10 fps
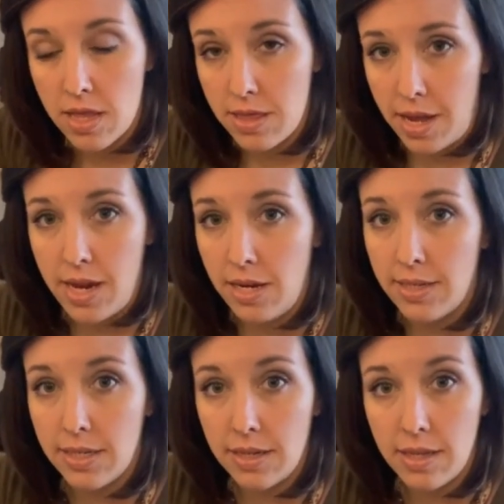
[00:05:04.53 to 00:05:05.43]

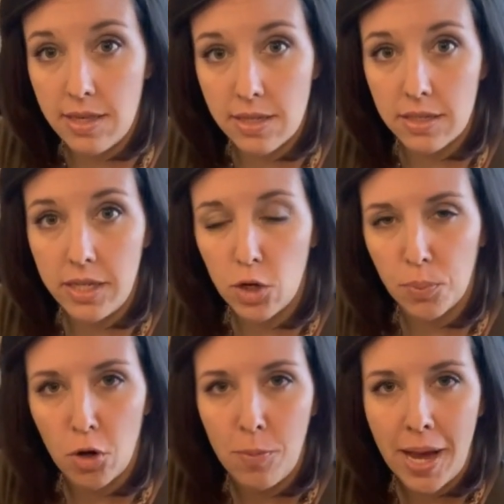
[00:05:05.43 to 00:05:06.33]
that this
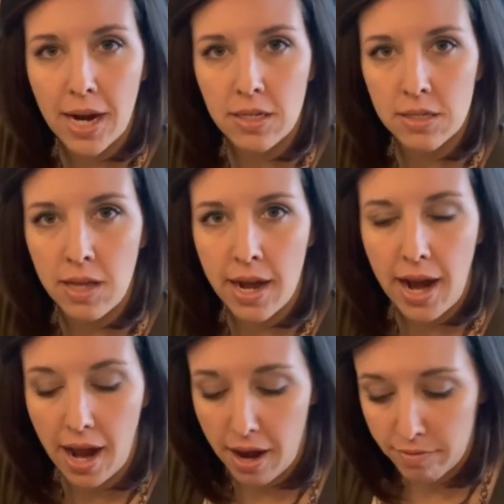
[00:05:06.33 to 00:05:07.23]
LeaderPro pack does not
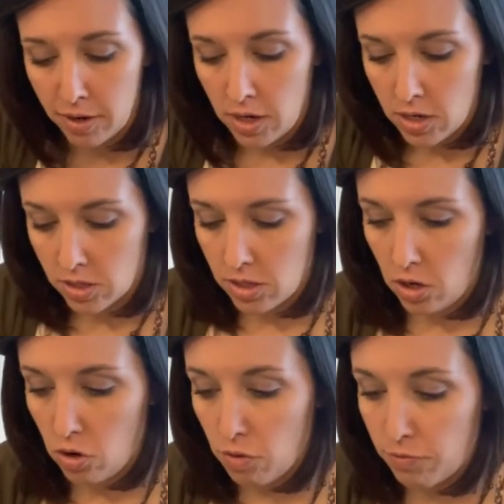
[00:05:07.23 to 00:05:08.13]
have.
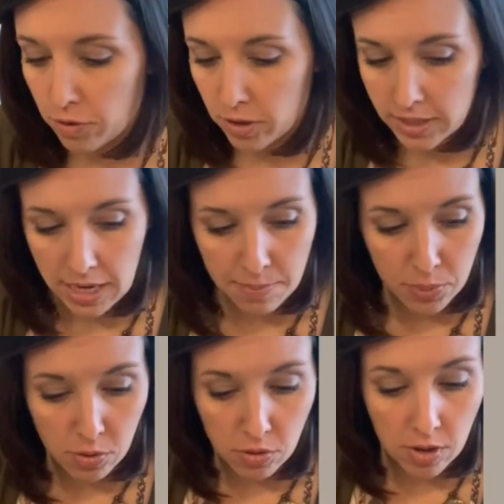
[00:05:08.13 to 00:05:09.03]
So for
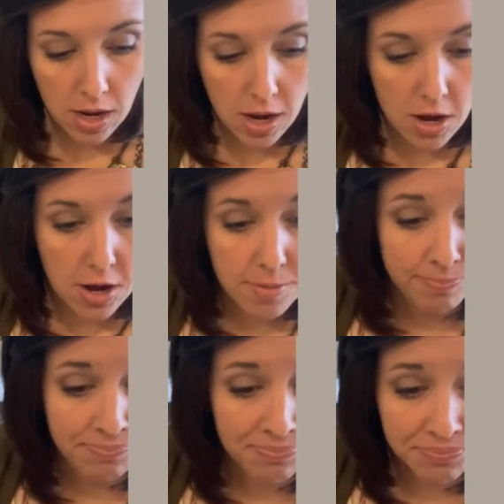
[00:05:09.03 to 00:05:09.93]
example,
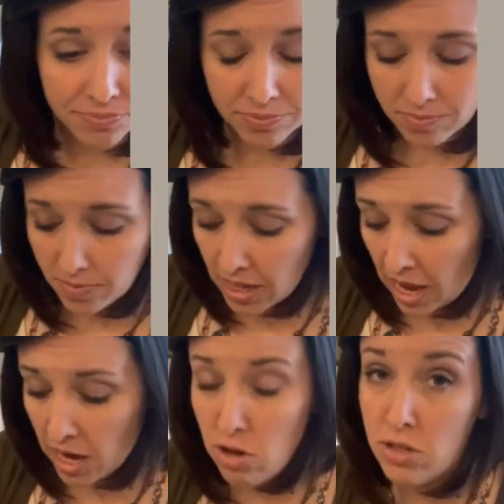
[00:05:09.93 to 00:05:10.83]

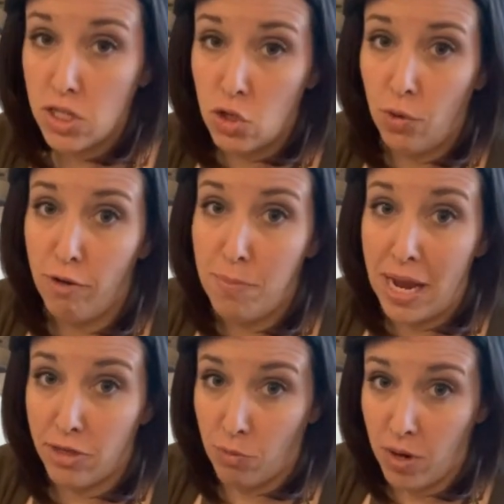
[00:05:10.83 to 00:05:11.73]
I use this 12 by
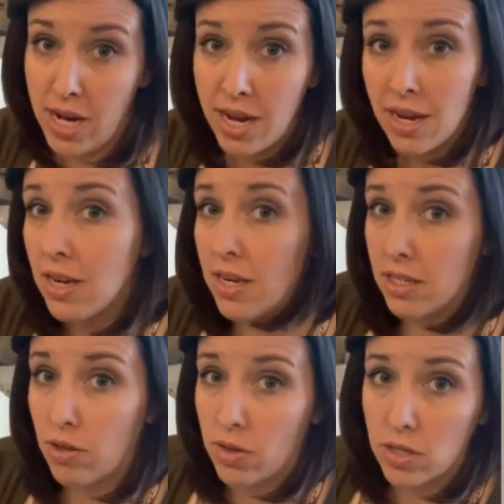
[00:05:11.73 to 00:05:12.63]
3.
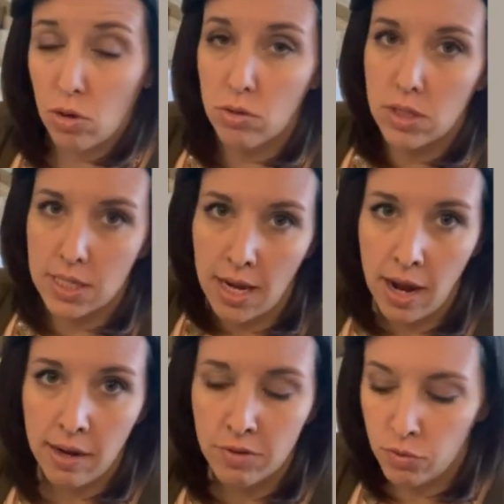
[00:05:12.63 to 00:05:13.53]
So this holds
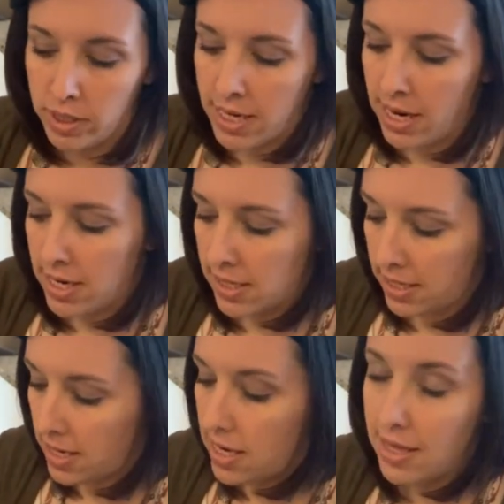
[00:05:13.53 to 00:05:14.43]
knives really
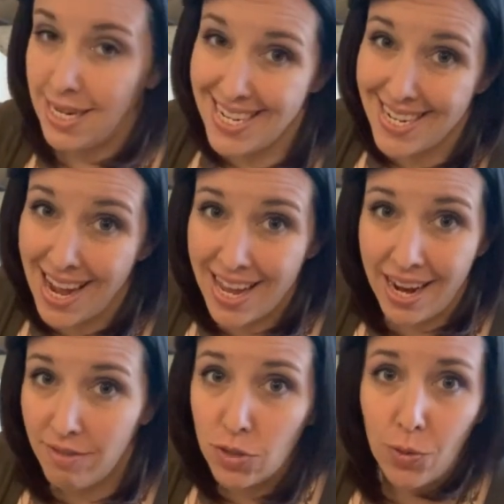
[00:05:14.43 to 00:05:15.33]
nicely. They do not
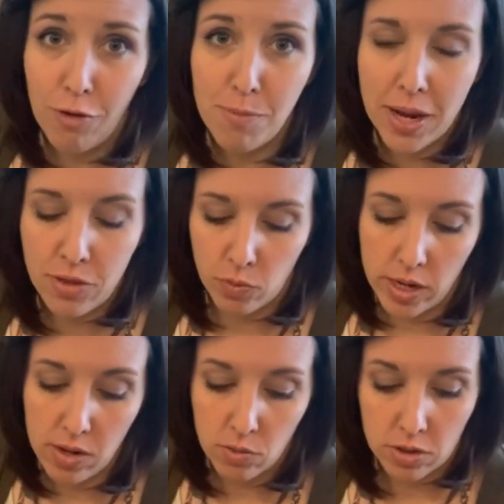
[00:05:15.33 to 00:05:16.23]
have a 12 by
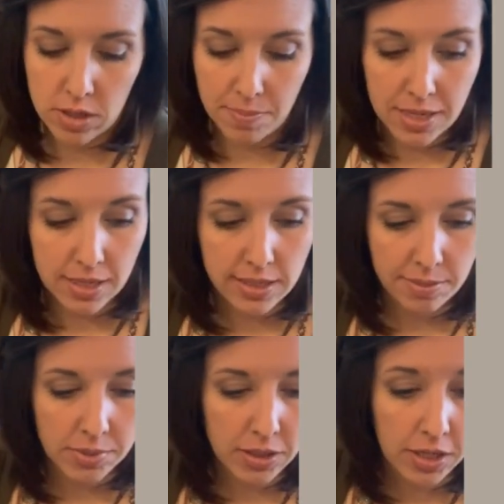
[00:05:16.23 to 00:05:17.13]
3 or something
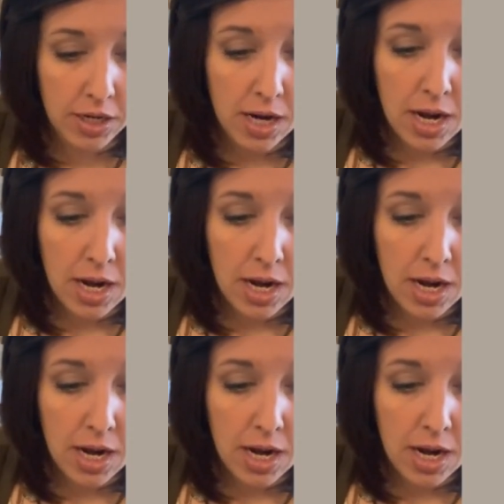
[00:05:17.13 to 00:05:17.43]
similar.